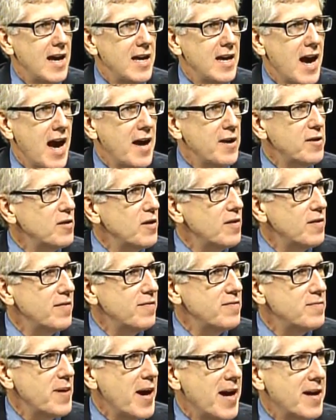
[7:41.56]
Yeah, I don't know
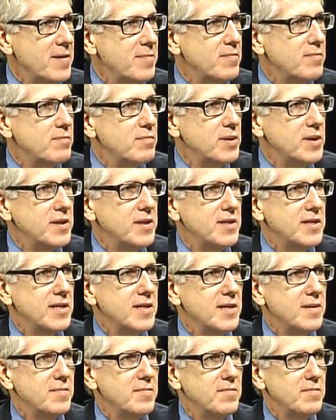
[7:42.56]
enough about him, but.
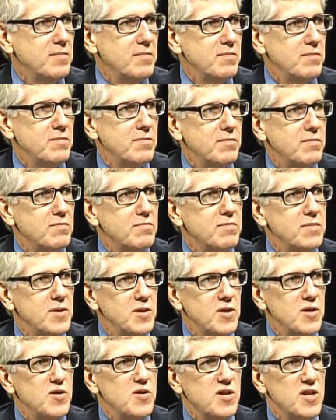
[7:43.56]
Um, I'll talk to him when
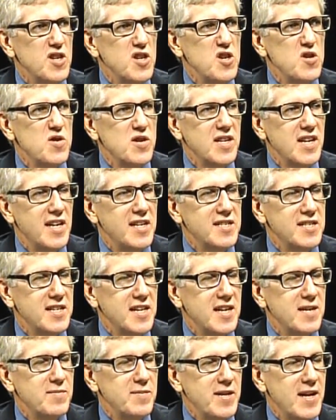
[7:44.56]
this you, is over. You can
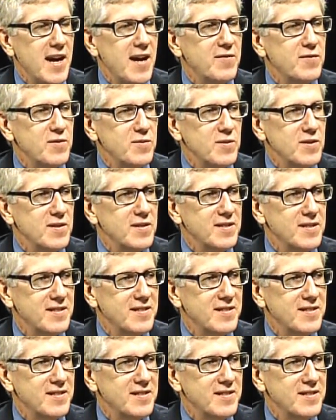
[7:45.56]
educate He's, me afterwards.